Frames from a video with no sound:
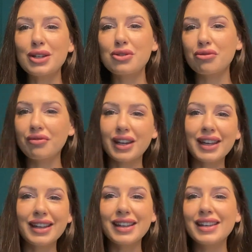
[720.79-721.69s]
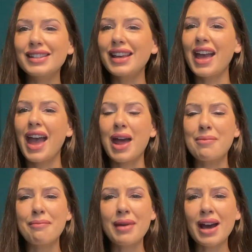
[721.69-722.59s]
trees
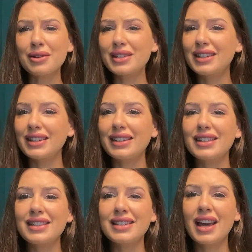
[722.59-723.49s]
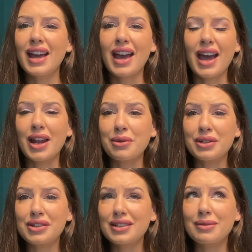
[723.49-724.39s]
and mountains. And I
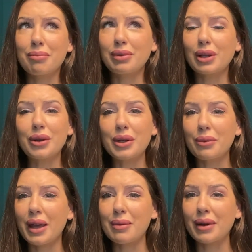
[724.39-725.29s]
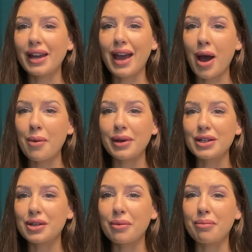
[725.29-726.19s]
was just blown away by how
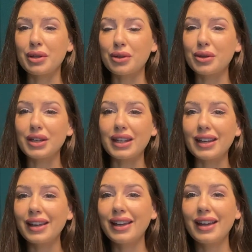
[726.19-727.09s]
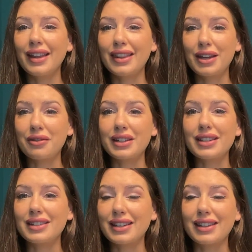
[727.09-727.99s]
much beauty there
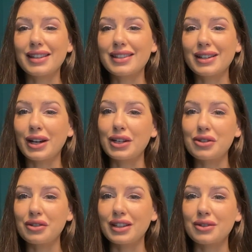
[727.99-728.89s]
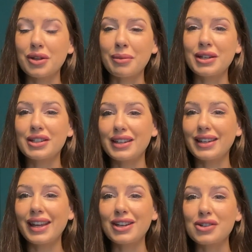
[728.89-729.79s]
is in this country. So much
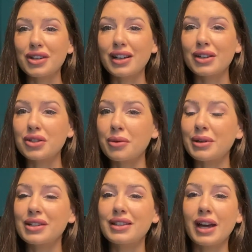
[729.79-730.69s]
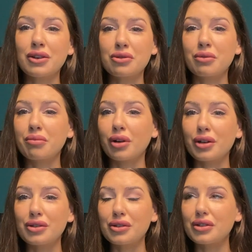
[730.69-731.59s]
nature, so much natural
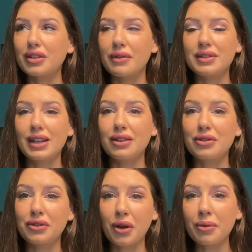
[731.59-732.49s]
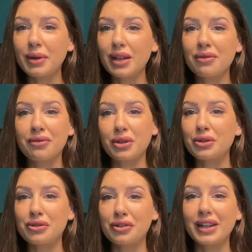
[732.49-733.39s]
produce. I've seen so many
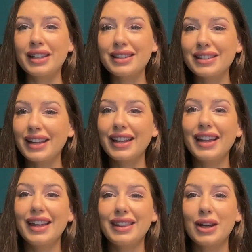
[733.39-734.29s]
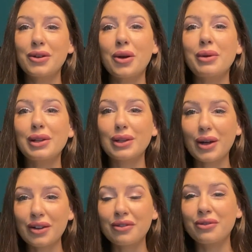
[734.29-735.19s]
fruit trees. They grow a
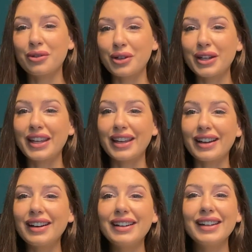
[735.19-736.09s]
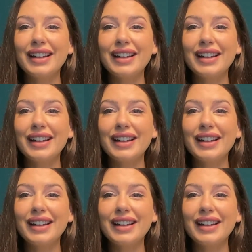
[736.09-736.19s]
lot of fruit here,